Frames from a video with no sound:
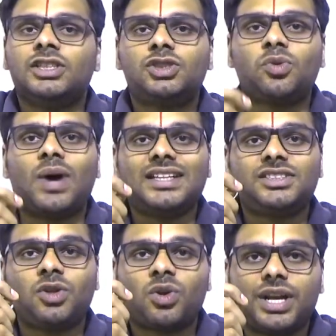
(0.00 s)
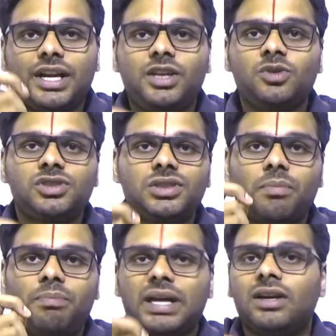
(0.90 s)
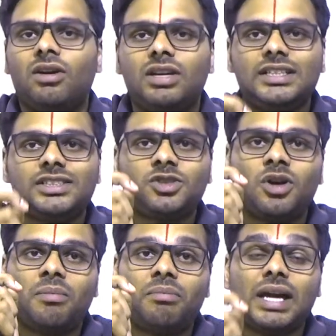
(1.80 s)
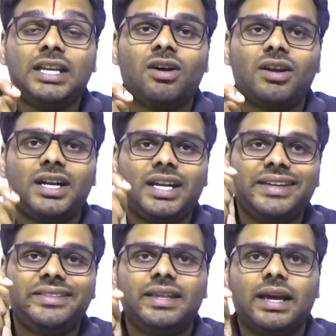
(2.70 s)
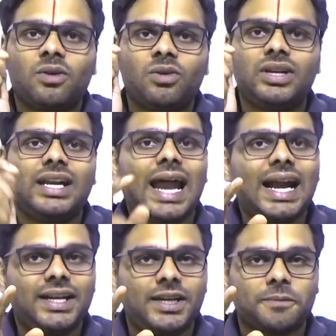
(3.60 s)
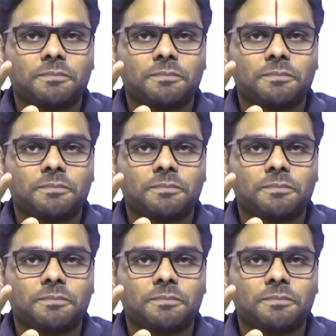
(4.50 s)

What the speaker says: so as to reduce the Bengalis to a minority in their own land.